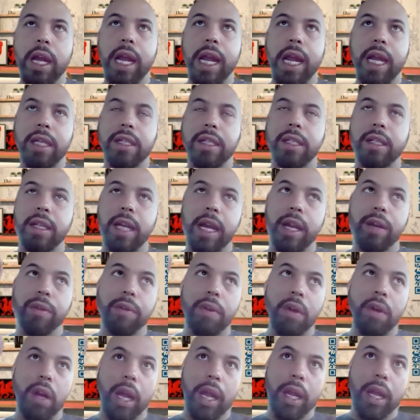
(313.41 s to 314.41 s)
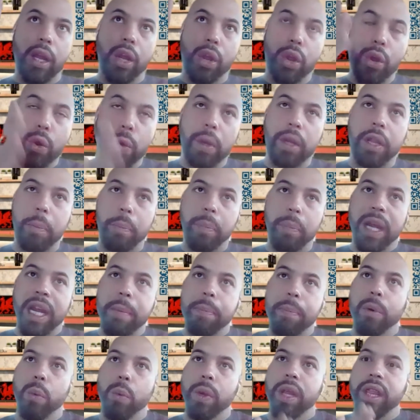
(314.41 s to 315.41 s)
It's then, right, who are the
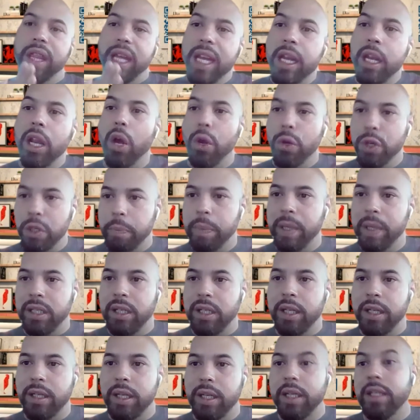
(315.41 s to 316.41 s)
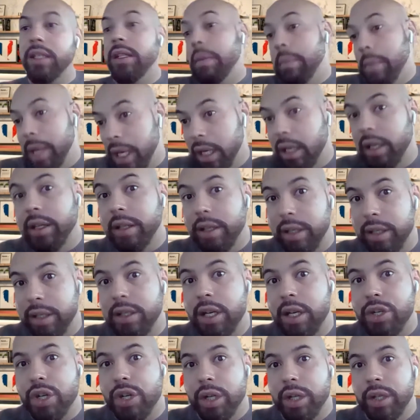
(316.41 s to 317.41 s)
people within those businesses that make the
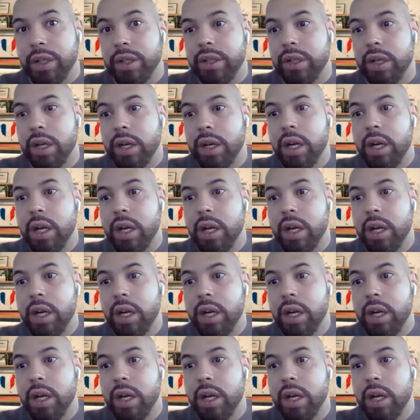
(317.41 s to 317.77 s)
decisions,